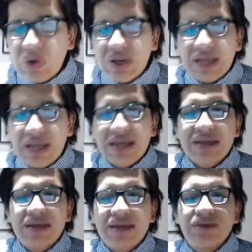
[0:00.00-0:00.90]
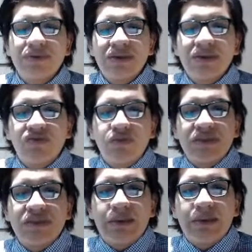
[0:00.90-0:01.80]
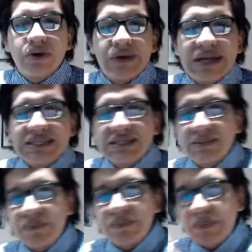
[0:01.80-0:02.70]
Jorge, can, can you read from Democrats?